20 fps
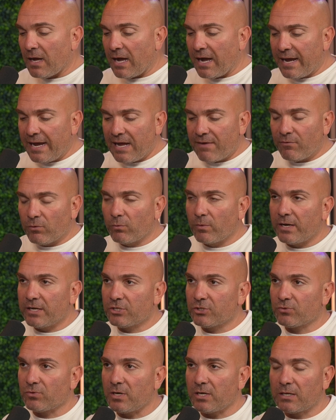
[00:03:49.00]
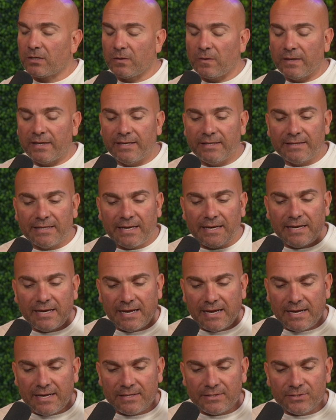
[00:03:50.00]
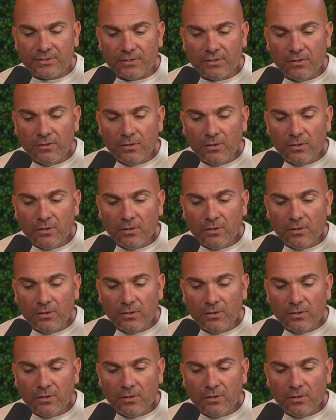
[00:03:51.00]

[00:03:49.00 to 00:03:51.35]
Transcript: I have a restaurant client that has